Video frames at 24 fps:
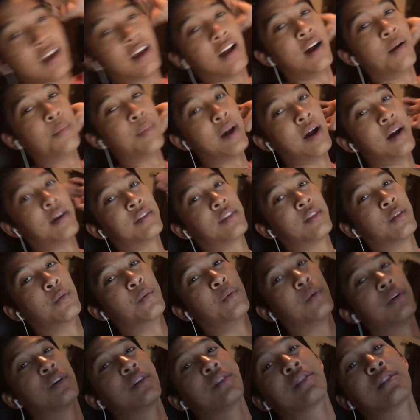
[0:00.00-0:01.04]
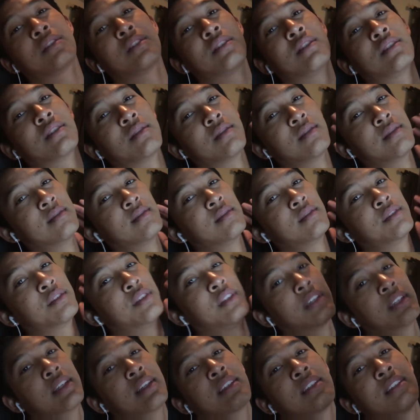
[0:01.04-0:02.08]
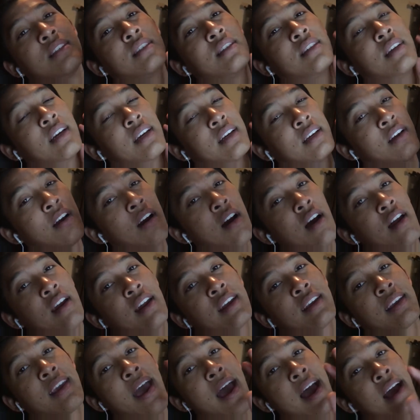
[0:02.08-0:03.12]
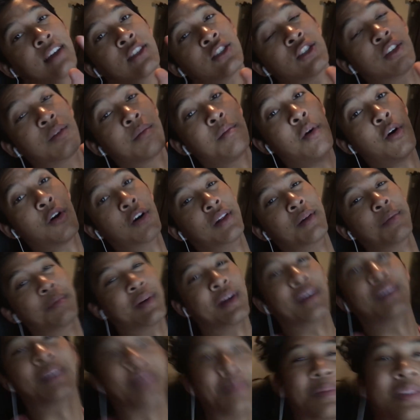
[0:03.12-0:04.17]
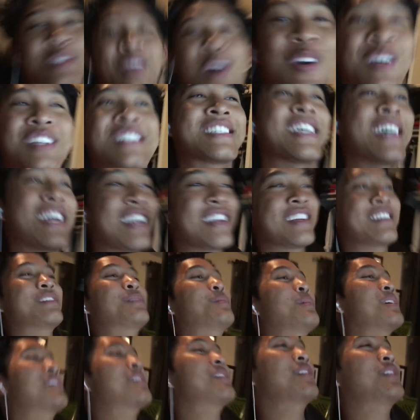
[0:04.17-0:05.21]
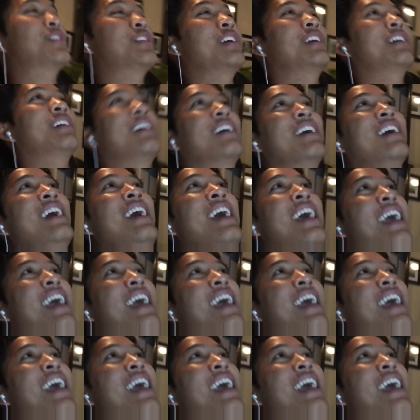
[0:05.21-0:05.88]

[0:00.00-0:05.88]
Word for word: About the world's greatest iconic actor. I'm so excited, just watched the trailer